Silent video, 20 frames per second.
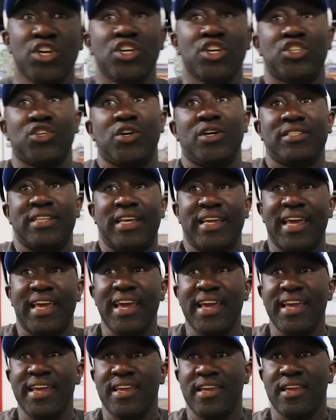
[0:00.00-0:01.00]
So I was like,
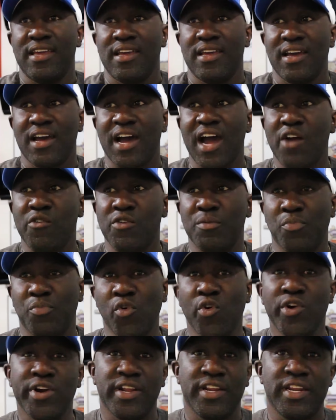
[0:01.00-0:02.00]
hey, I
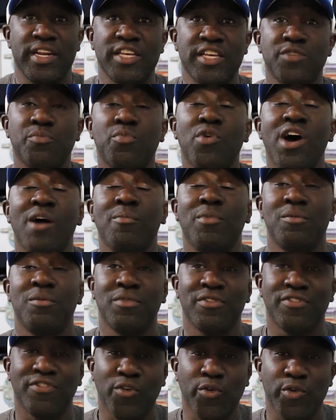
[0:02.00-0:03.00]
reported this problem
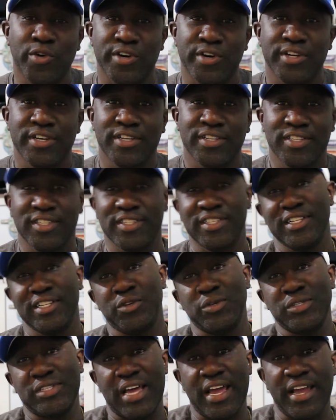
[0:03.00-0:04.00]
before. The dealer
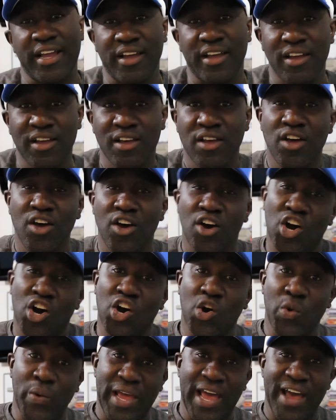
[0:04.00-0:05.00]
was like,
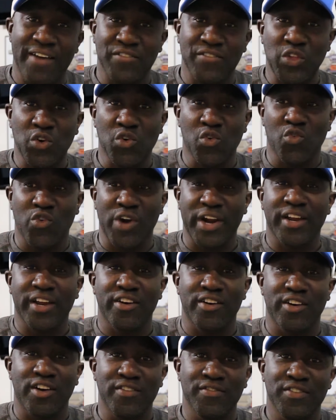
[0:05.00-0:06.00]
oh, we have no
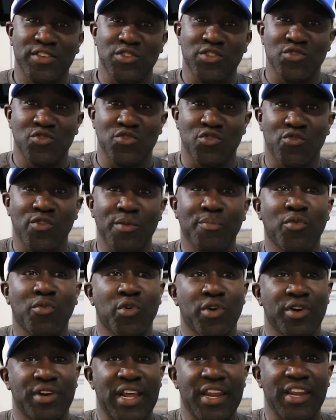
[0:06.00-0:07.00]
record of you
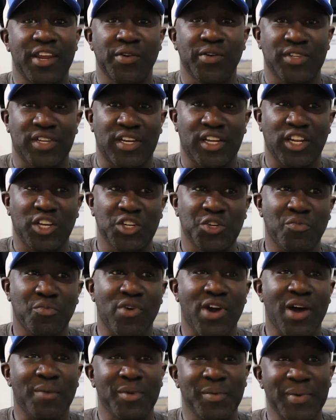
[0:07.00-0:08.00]
reporting that there was a clutch
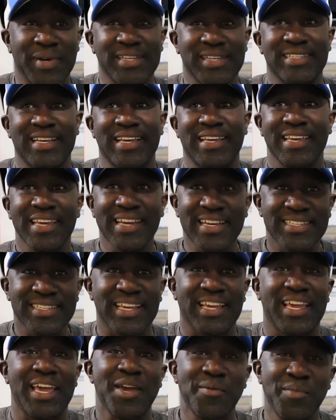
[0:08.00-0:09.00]
problem. And I was like, yes, I
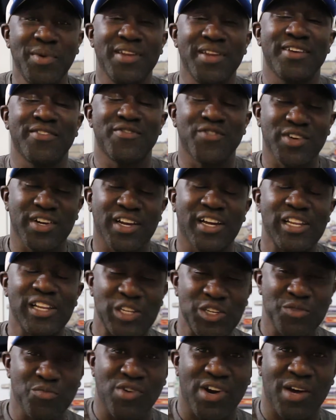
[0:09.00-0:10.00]
came in here for the
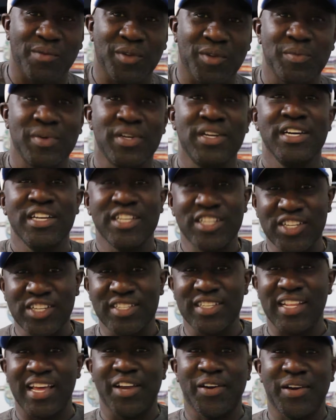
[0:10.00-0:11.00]
clutch problem,
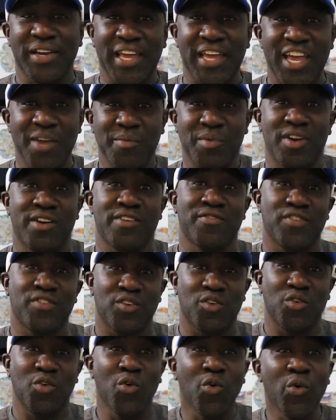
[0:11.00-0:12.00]
just like I came in here for
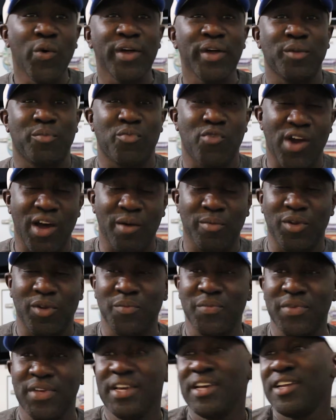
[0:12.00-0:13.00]
the oil
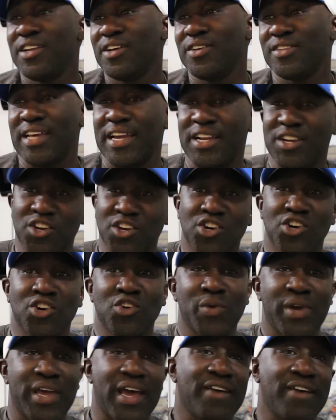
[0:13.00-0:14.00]
problem. They was like, no,
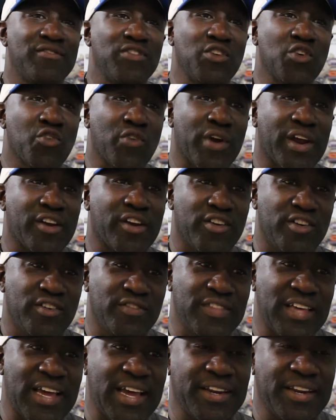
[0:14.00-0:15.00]
we have no record
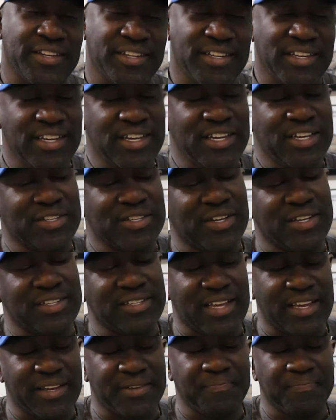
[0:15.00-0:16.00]
of that. So I was
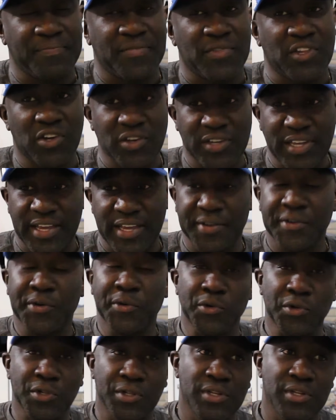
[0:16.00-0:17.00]
like, okay,
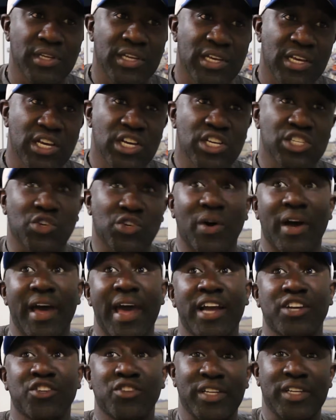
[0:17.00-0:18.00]
cool. So I
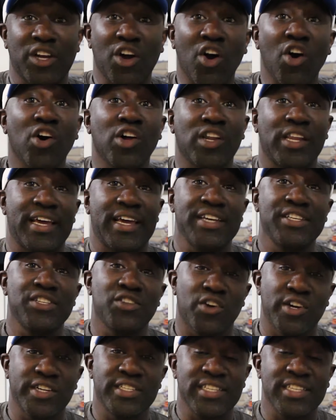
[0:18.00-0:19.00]
actually called
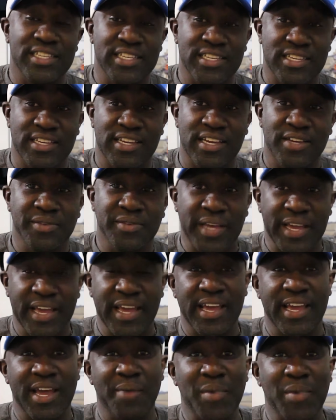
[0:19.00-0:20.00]
SRT and I was like,
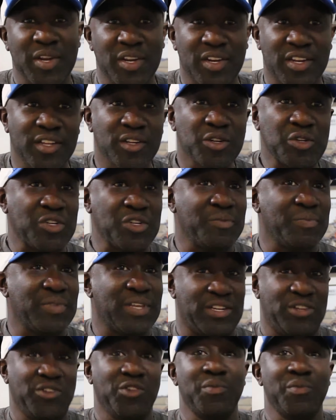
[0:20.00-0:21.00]
hey, I'm at a dealership.
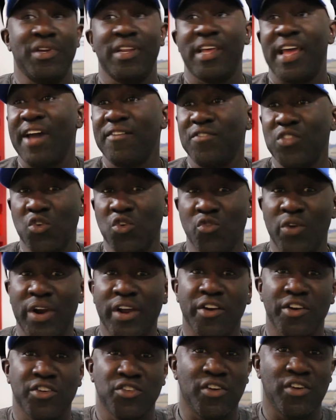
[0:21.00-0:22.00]
They told me they have no
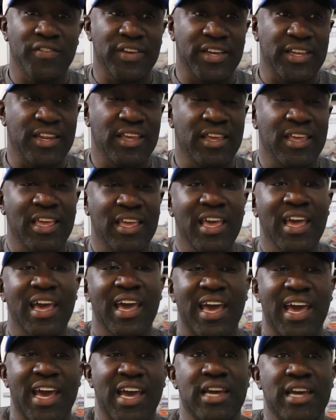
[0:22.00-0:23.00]
records of it.
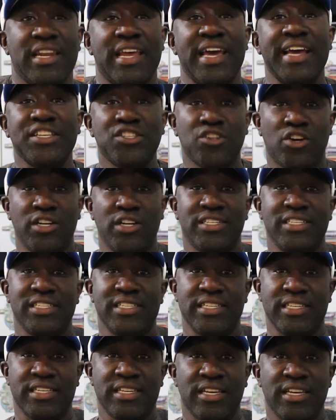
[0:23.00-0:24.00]
And
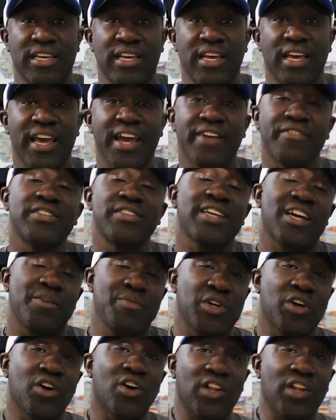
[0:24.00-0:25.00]
SRT, every time
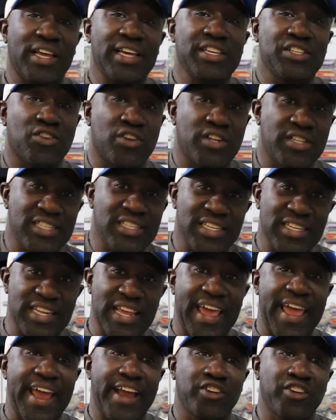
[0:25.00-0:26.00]
you call SRT, they
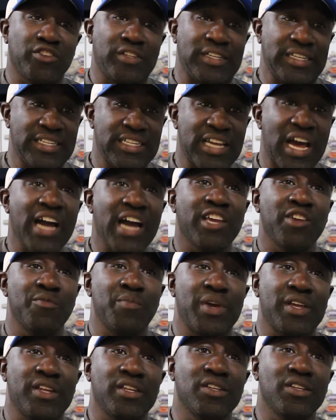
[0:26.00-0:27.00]
actually
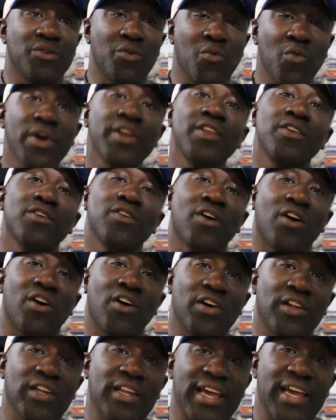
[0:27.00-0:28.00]
document when you
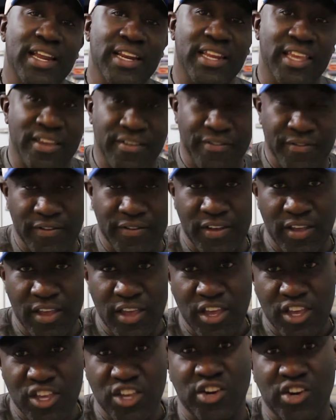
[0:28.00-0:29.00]
call and give
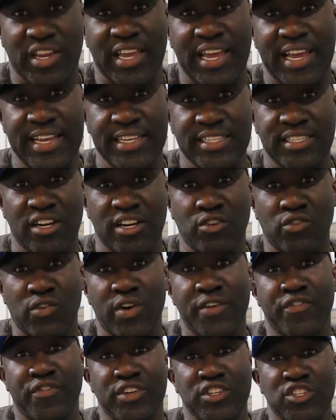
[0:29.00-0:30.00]
your case a
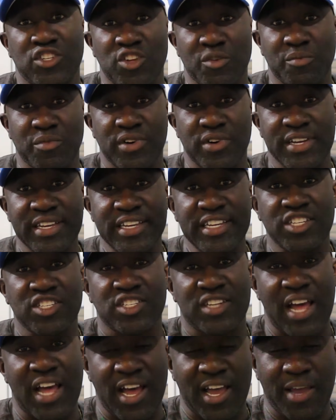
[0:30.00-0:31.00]
reference number each
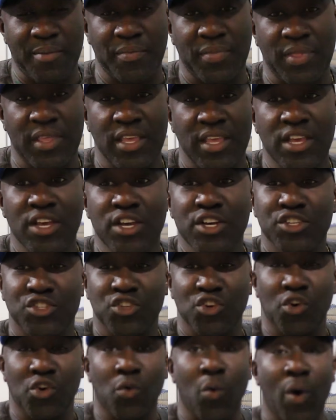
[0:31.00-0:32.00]
time.
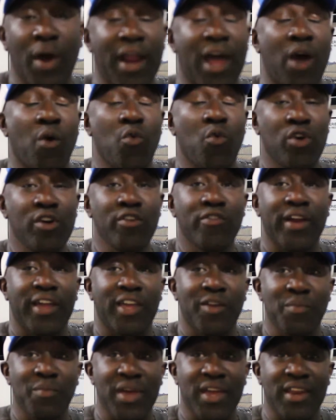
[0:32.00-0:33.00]
So what I would
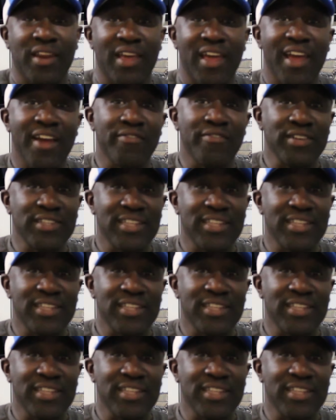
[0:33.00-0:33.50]
recommend, every